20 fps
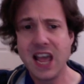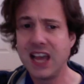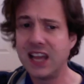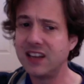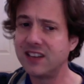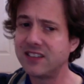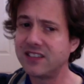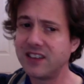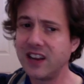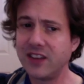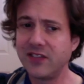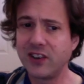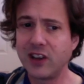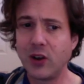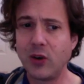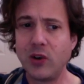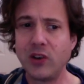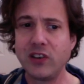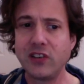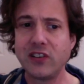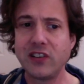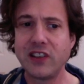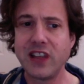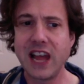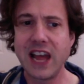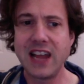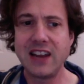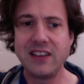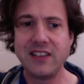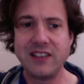Instead of going to
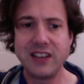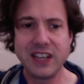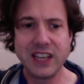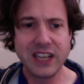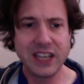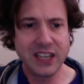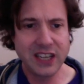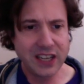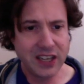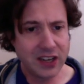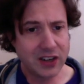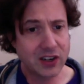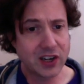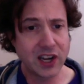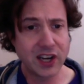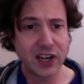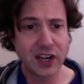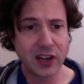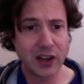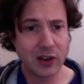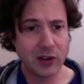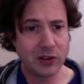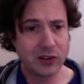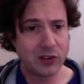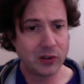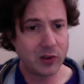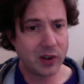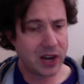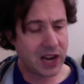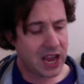that D, you're going to go
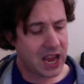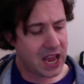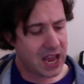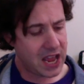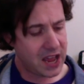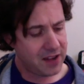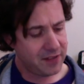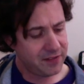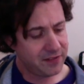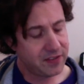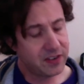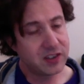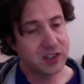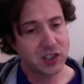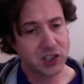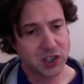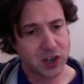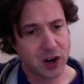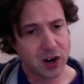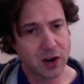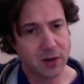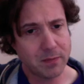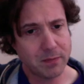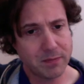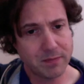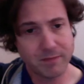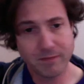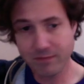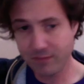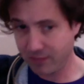to an F sharp,
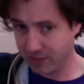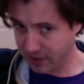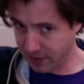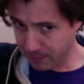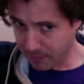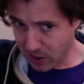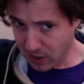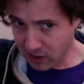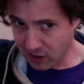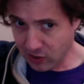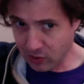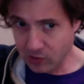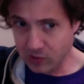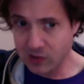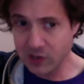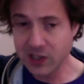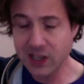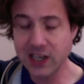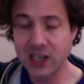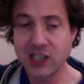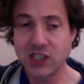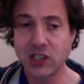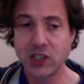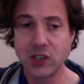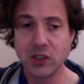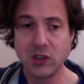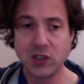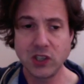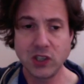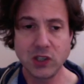the bar chord that I
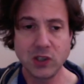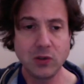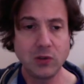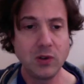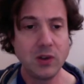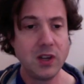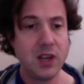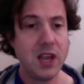showed you,